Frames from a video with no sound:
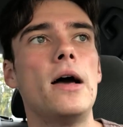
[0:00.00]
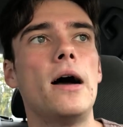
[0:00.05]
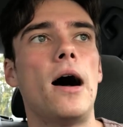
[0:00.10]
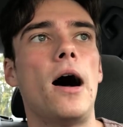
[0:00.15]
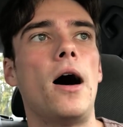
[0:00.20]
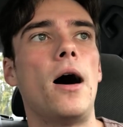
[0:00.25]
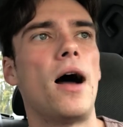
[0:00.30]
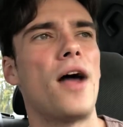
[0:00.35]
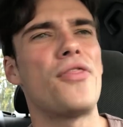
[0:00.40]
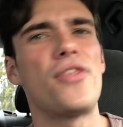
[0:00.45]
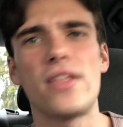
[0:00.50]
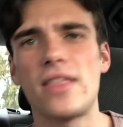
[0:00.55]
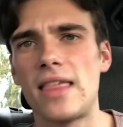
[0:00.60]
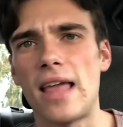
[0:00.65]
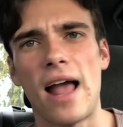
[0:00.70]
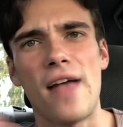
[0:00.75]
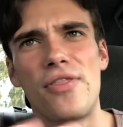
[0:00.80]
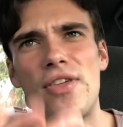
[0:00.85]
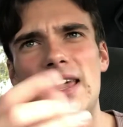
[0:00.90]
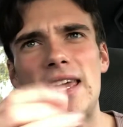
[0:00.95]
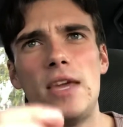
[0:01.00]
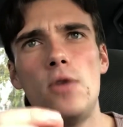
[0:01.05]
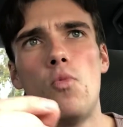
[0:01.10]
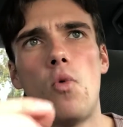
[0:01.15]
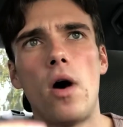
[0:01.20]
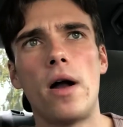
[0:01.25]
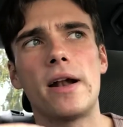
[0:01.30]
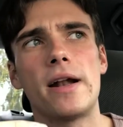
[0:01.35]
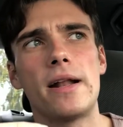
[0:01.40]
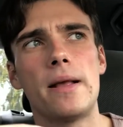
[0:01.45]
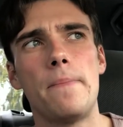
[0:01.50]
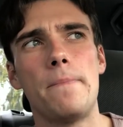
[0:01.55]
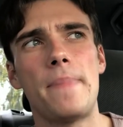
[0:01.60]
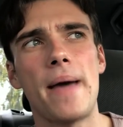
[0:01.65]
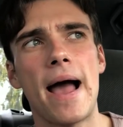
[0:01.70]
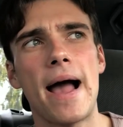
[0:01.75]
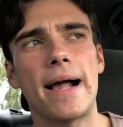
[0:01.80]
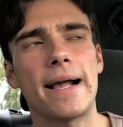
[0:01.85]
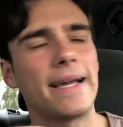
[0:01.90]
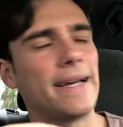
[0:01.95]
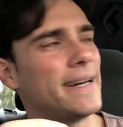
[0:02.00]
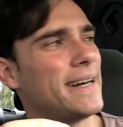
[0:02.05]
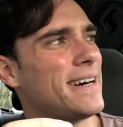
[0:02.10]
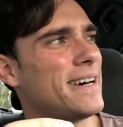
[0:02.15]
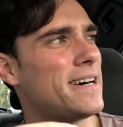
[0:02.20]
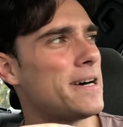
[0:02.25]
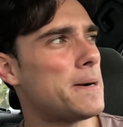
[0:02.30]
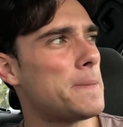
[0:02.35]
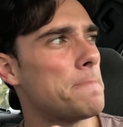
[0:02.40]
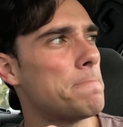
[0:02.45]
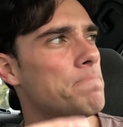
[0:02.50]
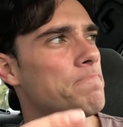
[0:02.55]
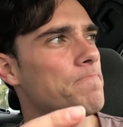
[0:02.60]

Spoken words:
I think he wanted him back a